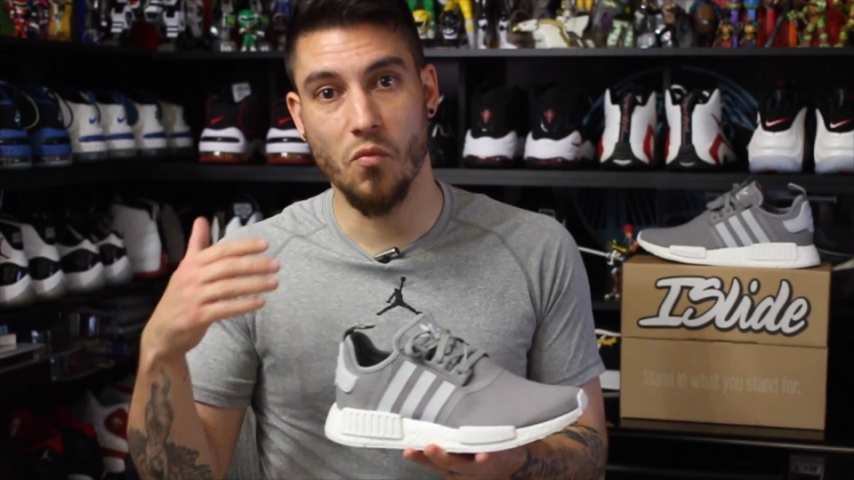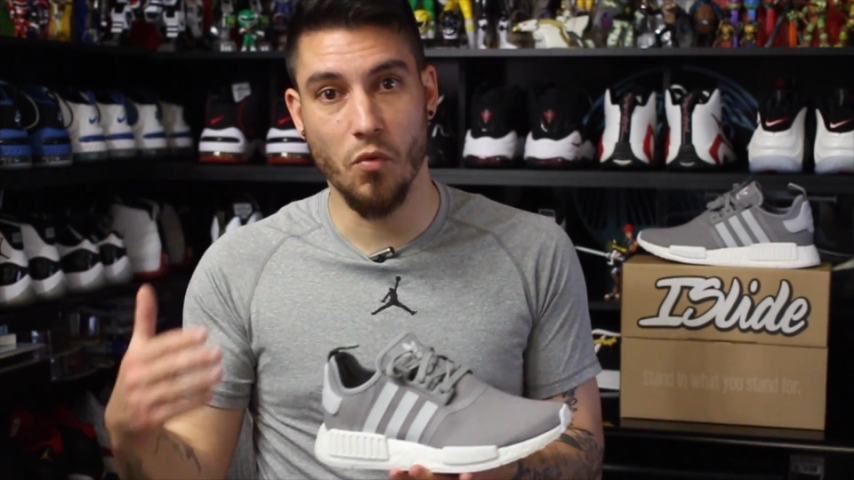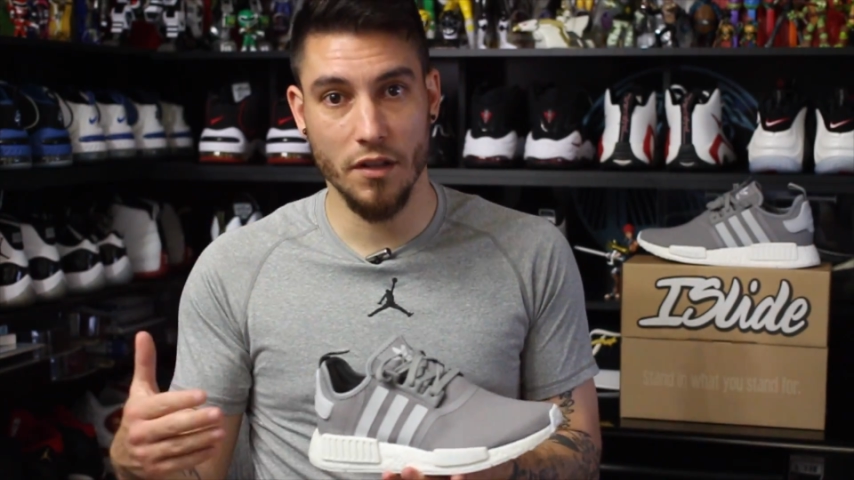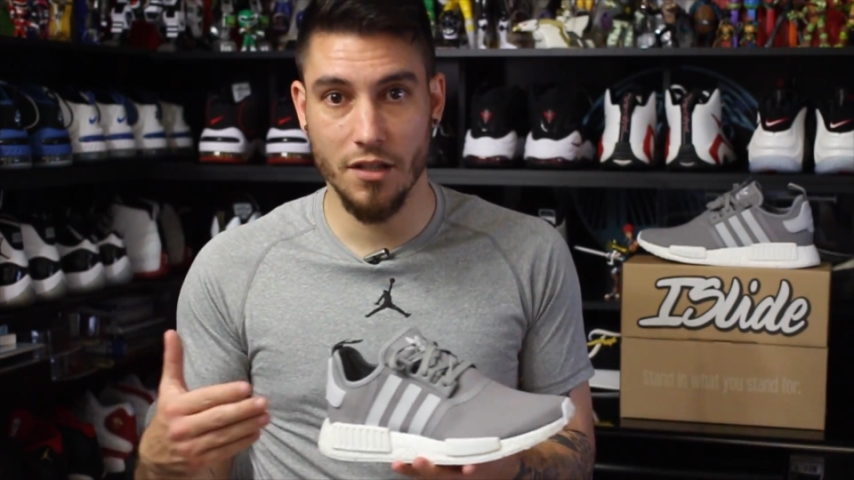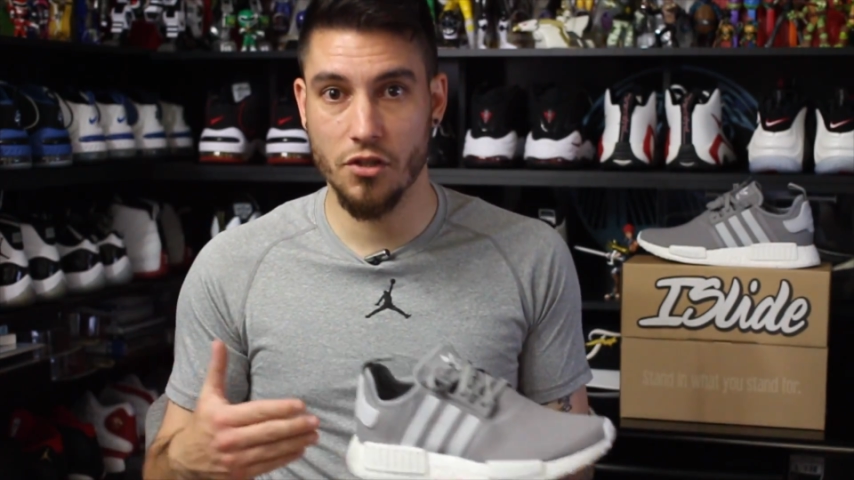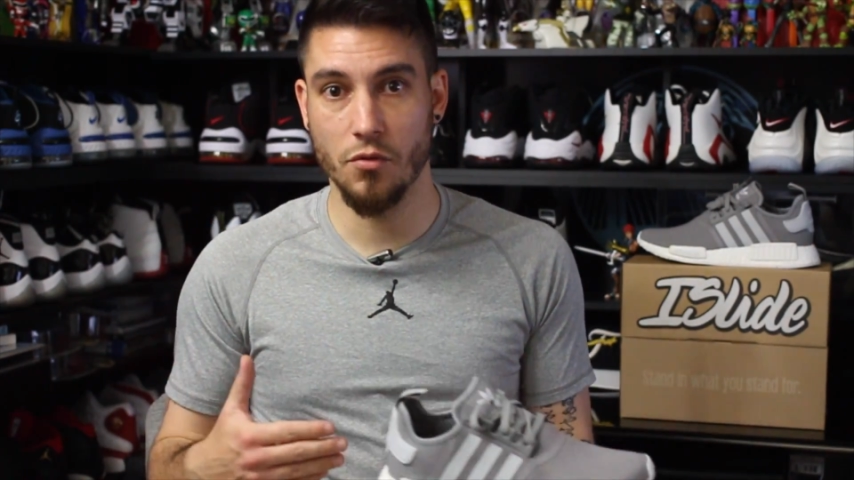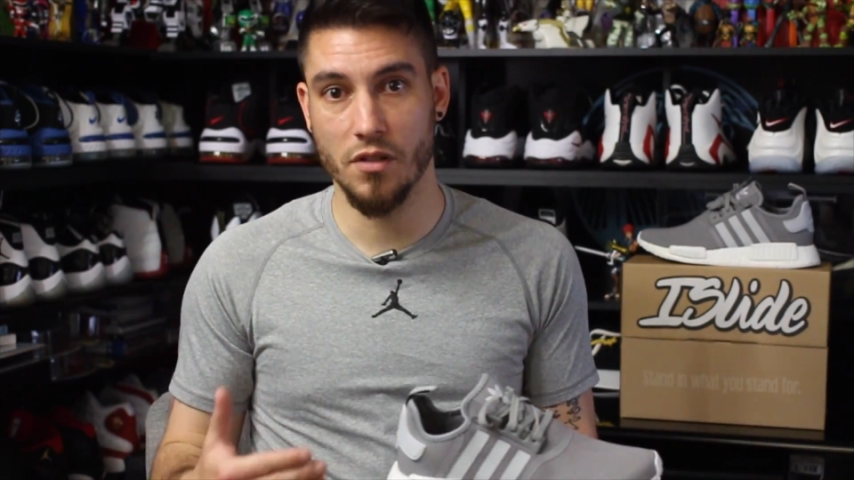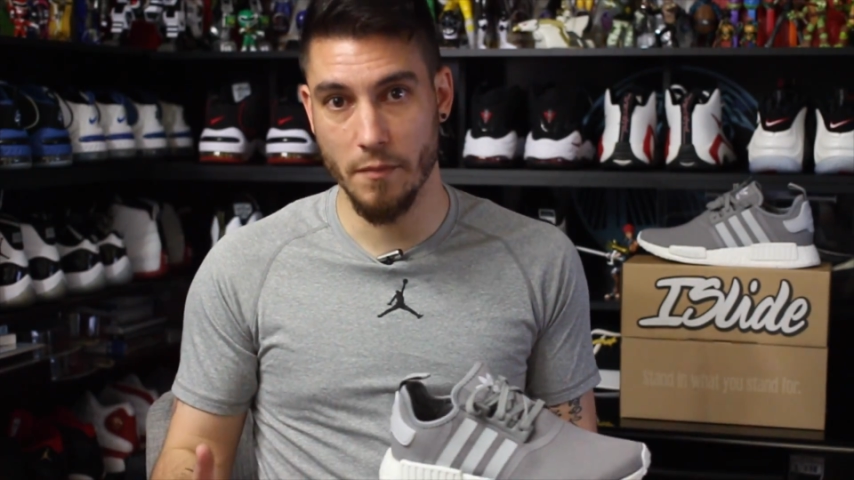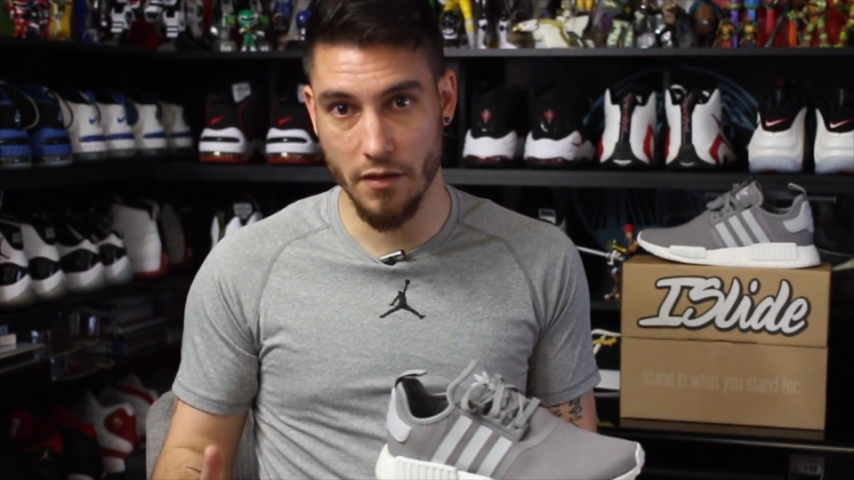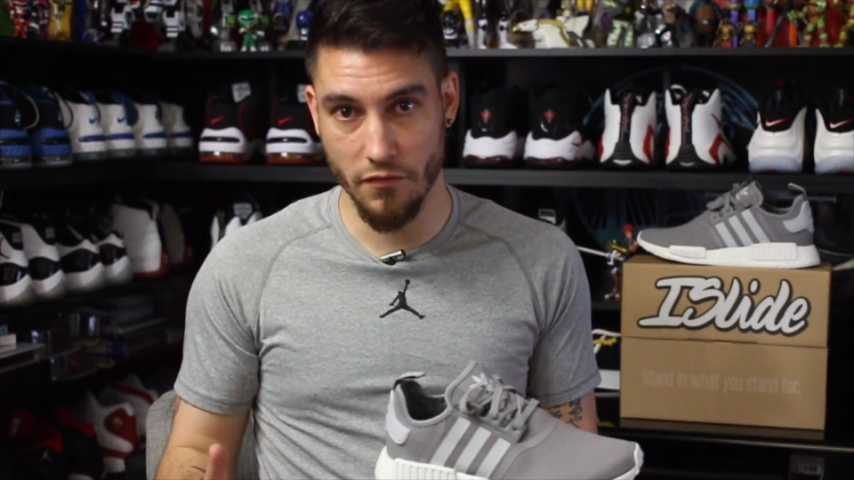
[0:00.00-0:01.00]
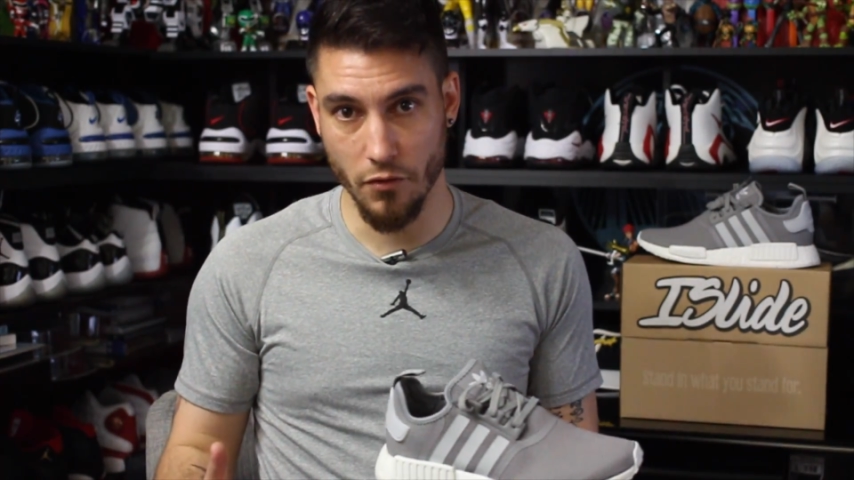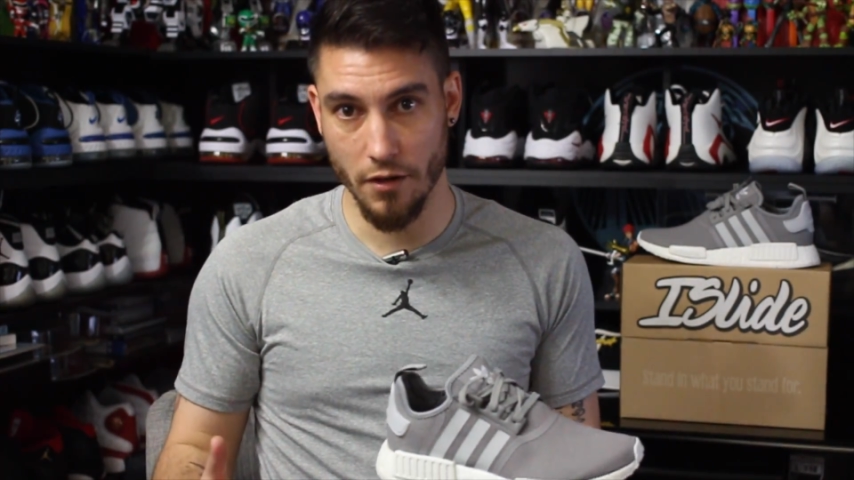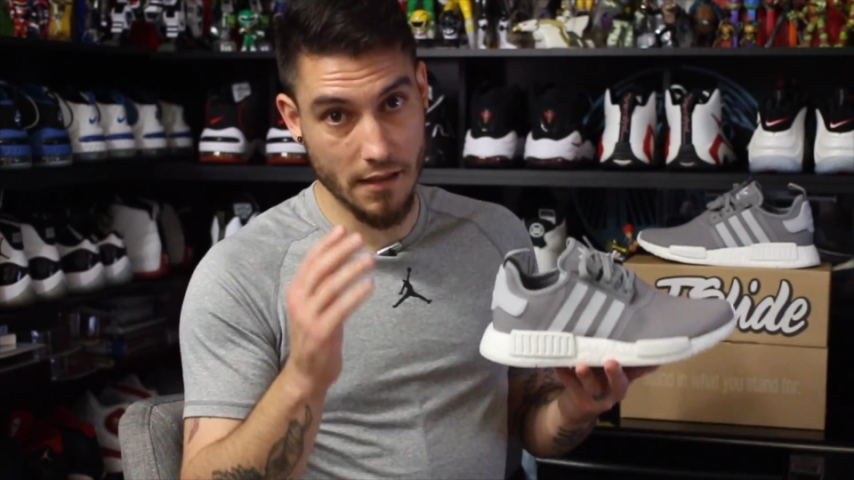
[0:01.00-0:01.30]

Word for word: what the shoe is meant for.